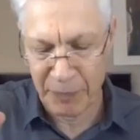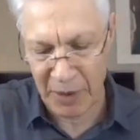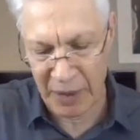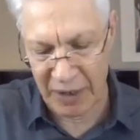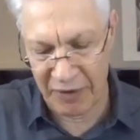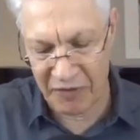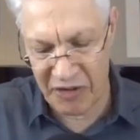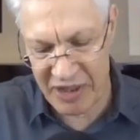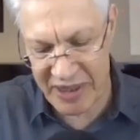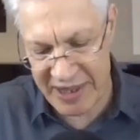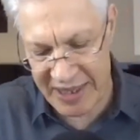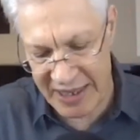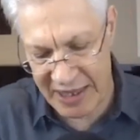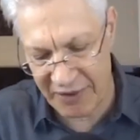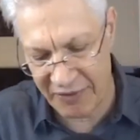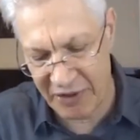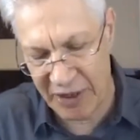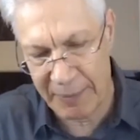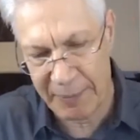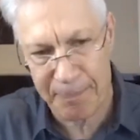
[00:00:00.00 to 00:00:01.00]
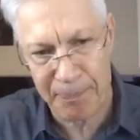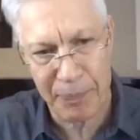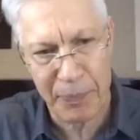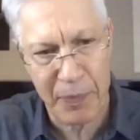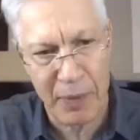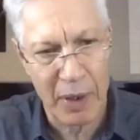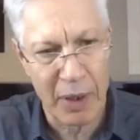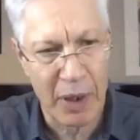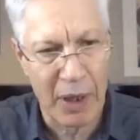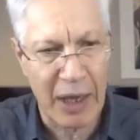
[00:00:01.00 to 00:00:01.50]
if you think of it,
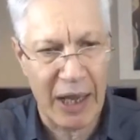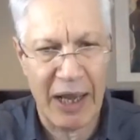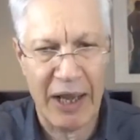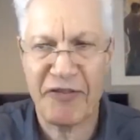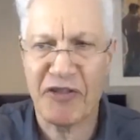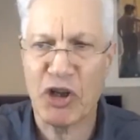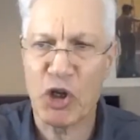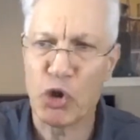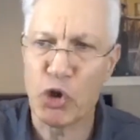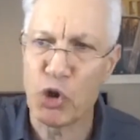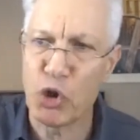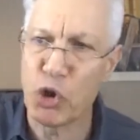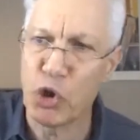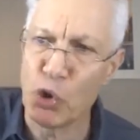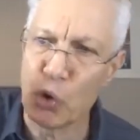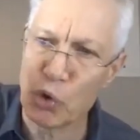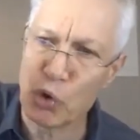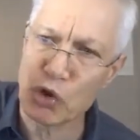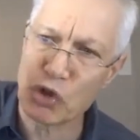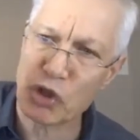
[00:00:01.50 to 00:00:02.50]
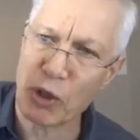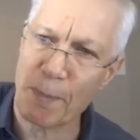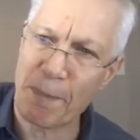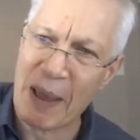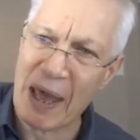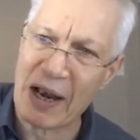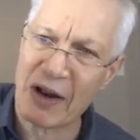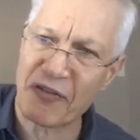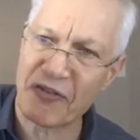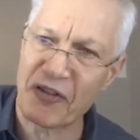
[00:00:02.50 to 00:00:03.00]
if you lose your
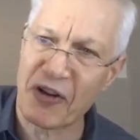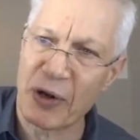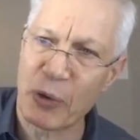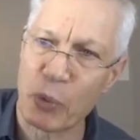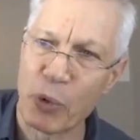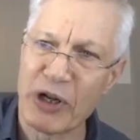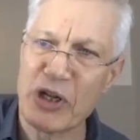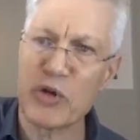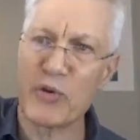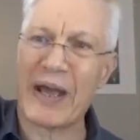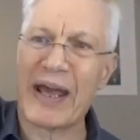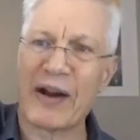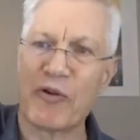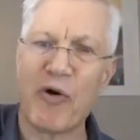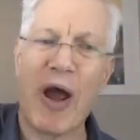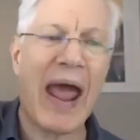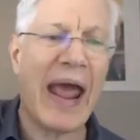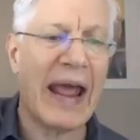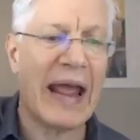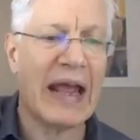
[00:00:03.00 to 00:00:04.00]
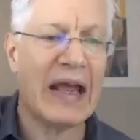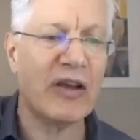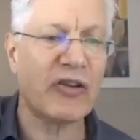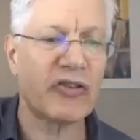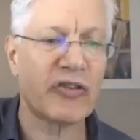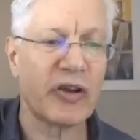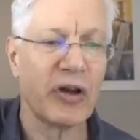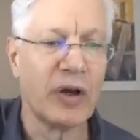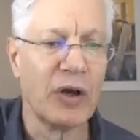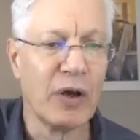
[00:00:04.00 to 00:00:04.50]
benefit when you get a
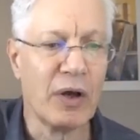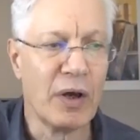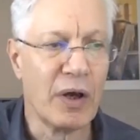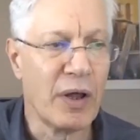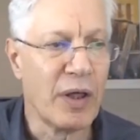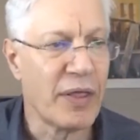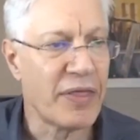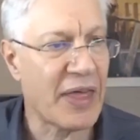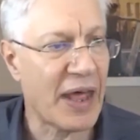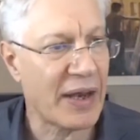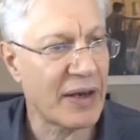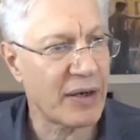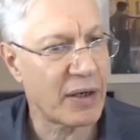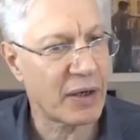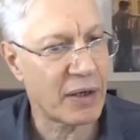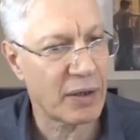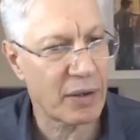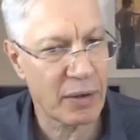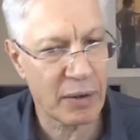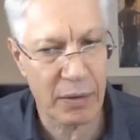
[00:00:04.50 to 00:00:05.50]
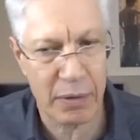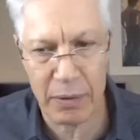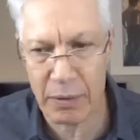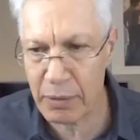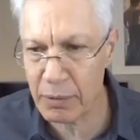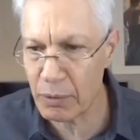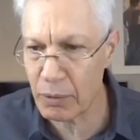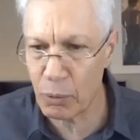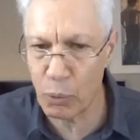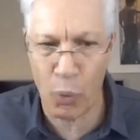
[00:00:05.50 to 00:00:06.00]
raise, then
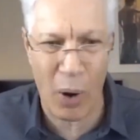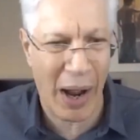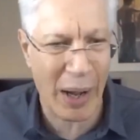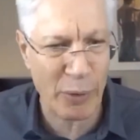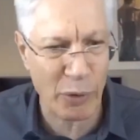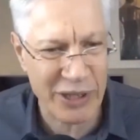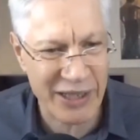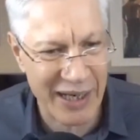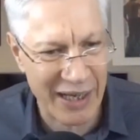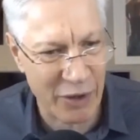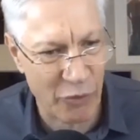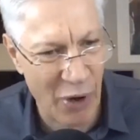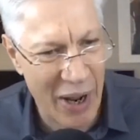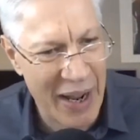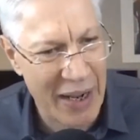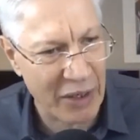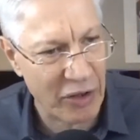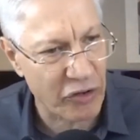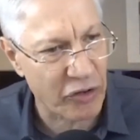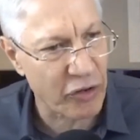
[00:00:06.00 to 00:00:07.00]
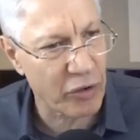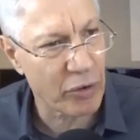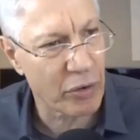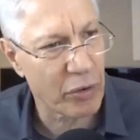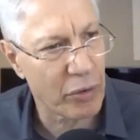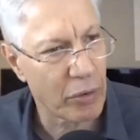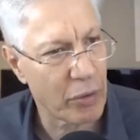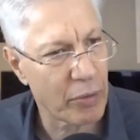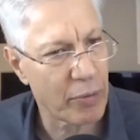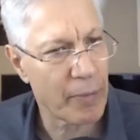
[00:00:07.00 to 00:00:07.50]
why would you get a raise?
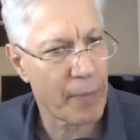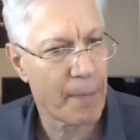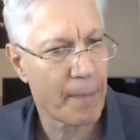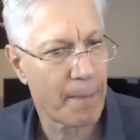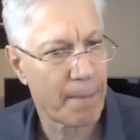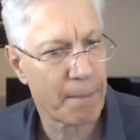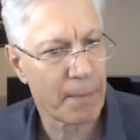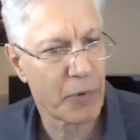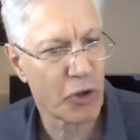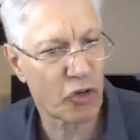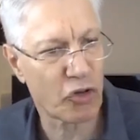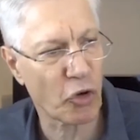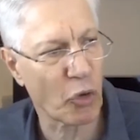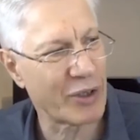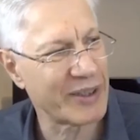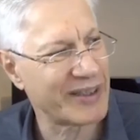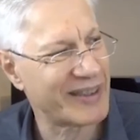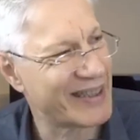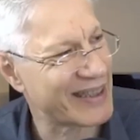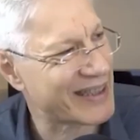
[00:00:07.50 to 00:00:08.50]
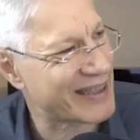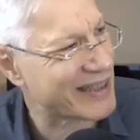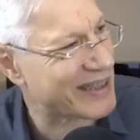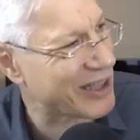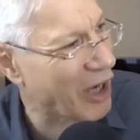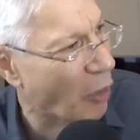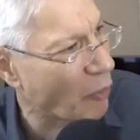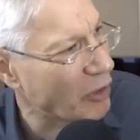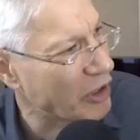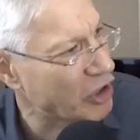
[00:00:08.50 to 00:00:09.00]
So it
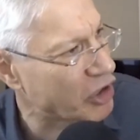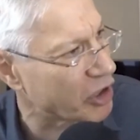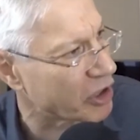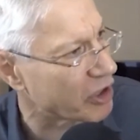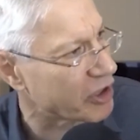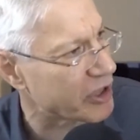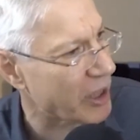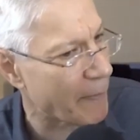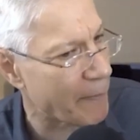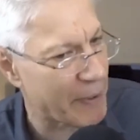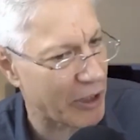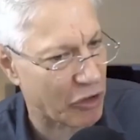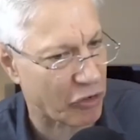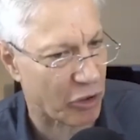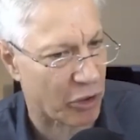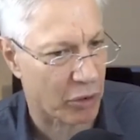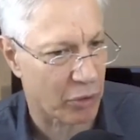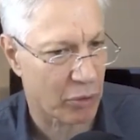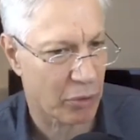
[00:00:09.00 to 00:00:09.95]
discourages ambition.